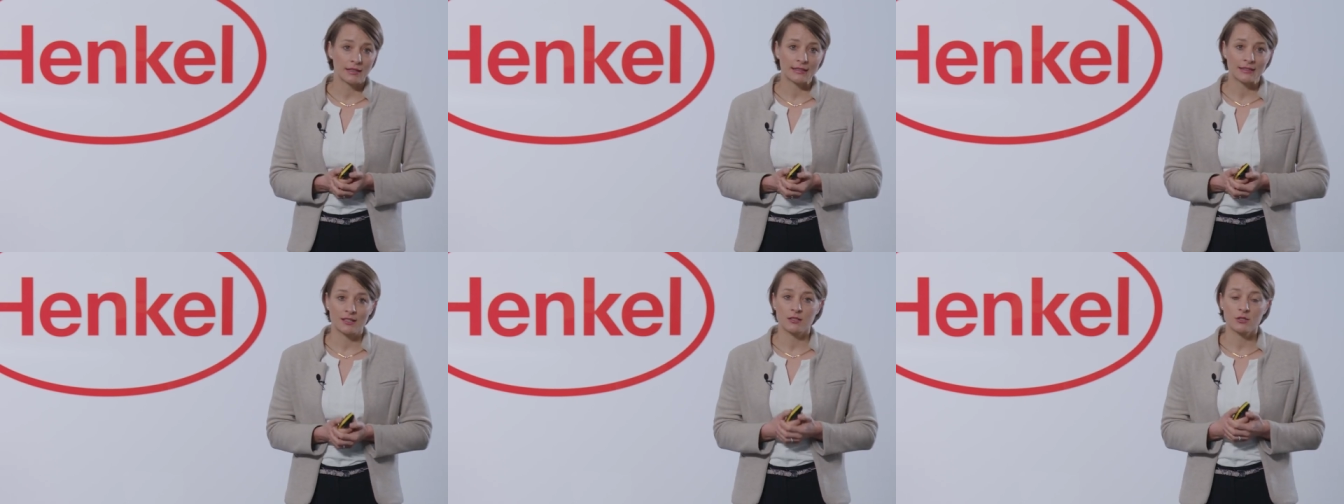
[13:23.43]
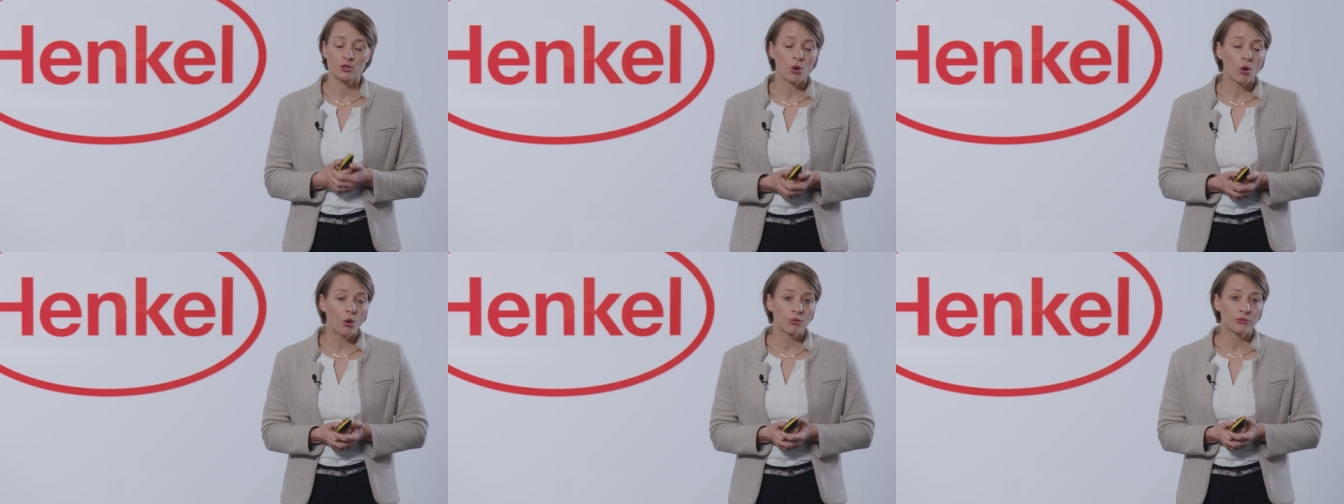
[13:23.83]
that can
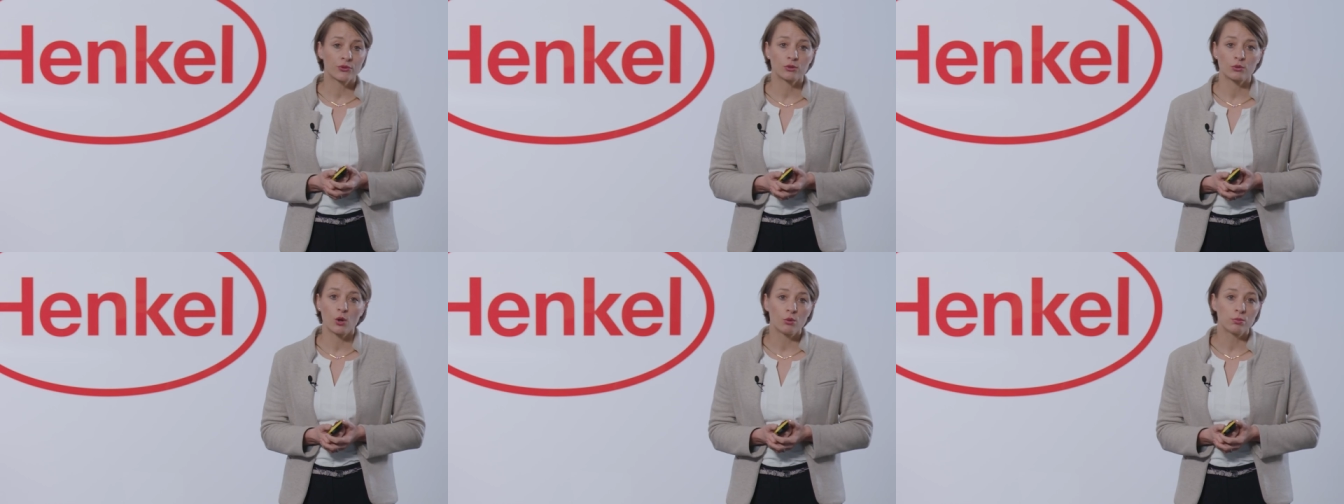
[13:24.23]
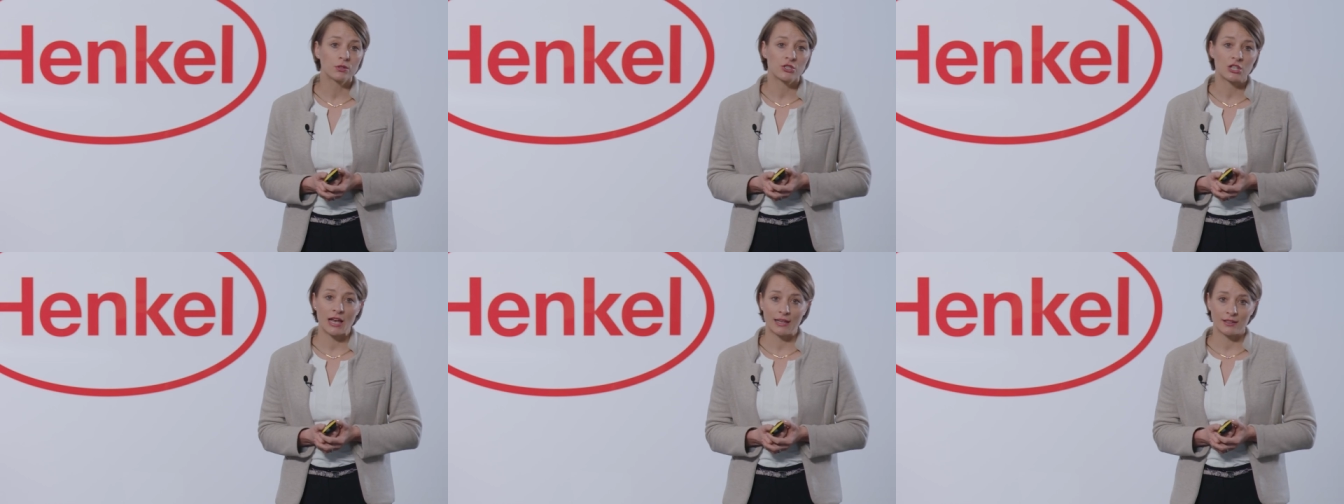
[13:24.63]
solve the global
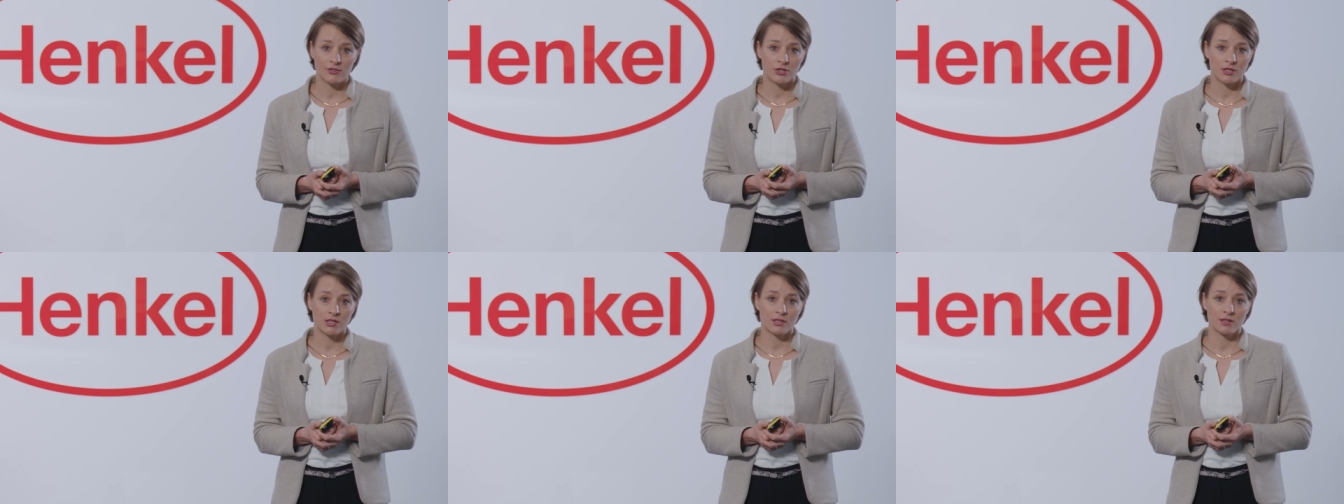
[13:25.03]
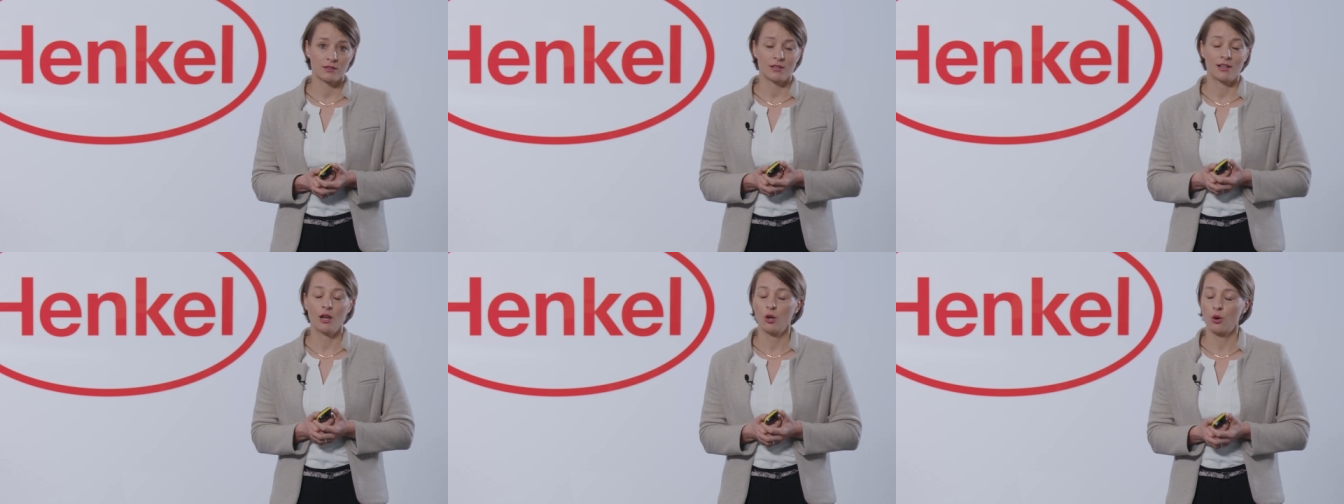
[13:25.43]
challenges
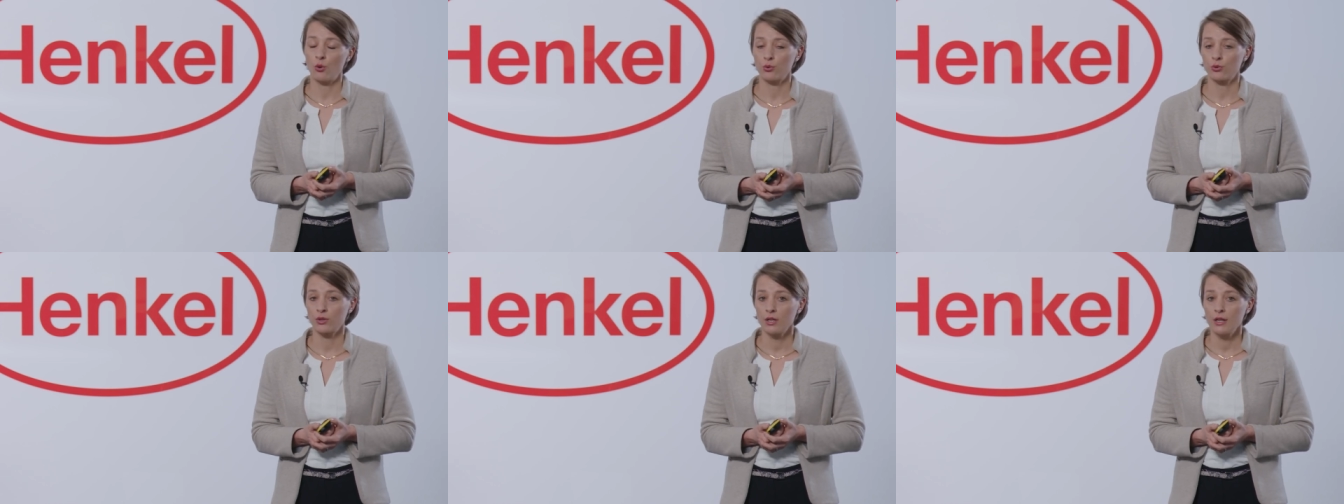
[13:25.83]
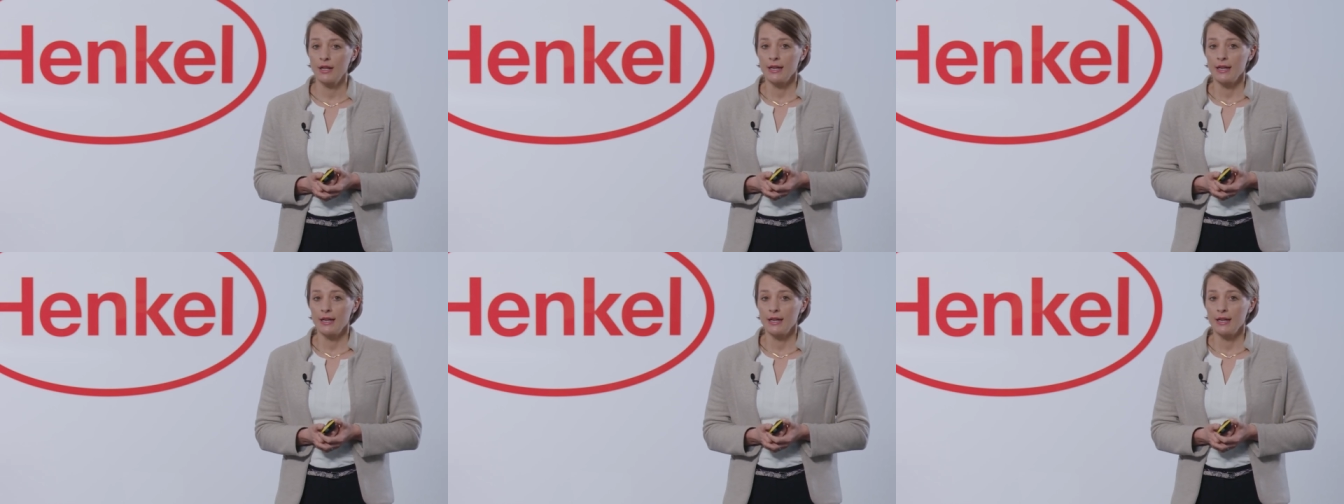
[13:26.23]
alone.